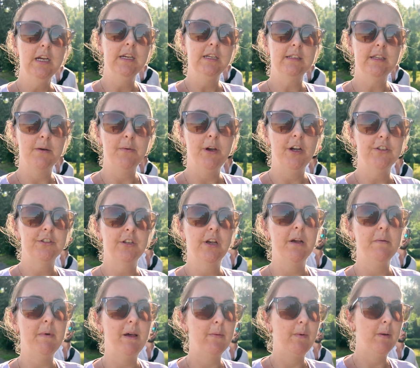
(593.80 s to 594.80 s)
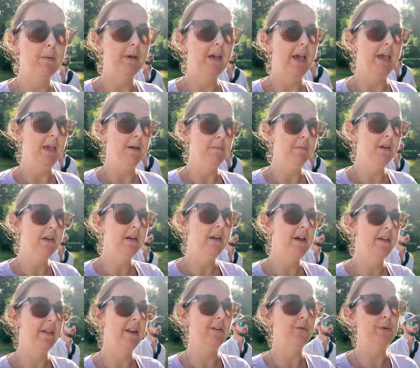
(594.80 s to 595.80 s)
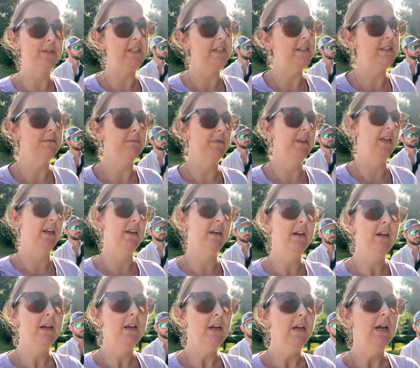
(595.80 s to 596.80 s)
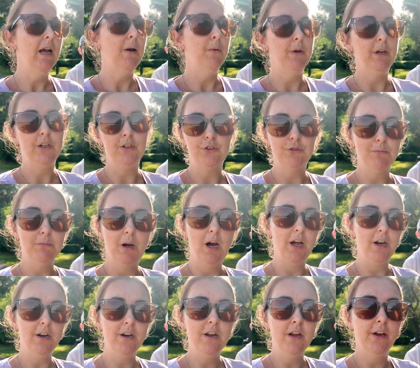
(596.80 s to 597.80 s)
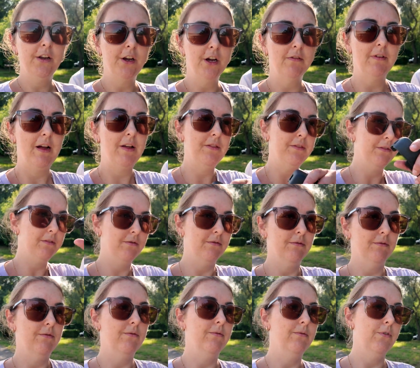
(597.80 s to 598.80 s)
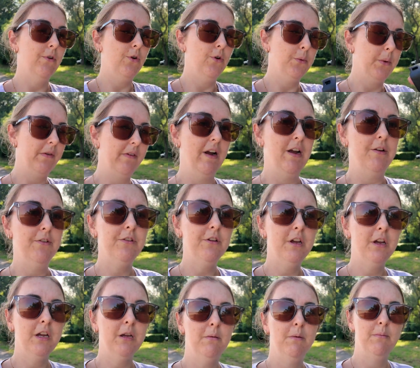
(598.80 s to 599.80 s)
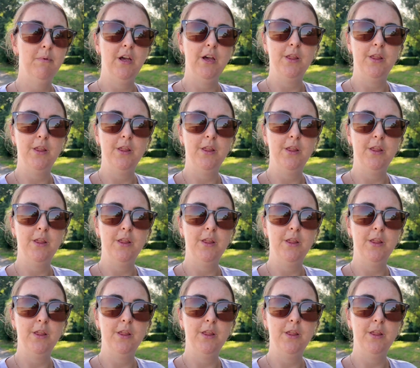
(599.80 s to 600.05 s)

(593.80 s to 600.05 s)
So we are just going back the way we came, and then if we see something we can jump on and go around all the way around, but